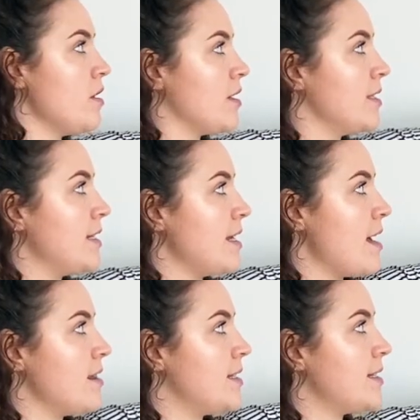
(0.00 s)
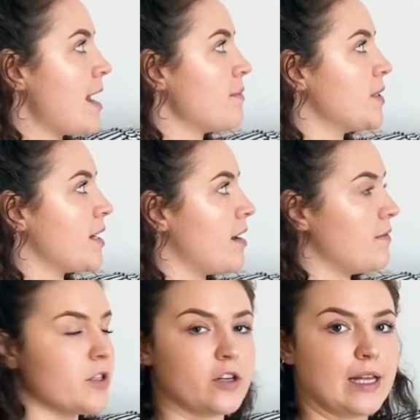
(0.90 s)
You can see they're the same side
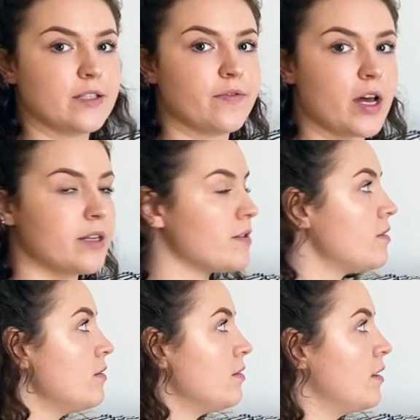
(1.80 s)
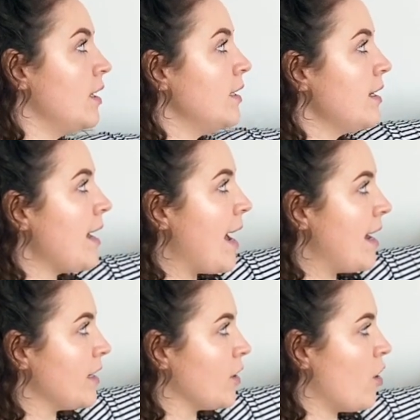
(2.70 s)
of the transversal
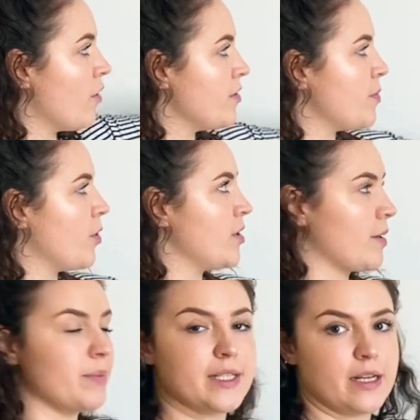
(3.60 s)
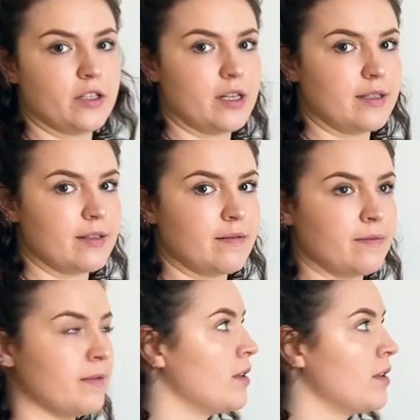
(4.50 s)
and in corresponding positions.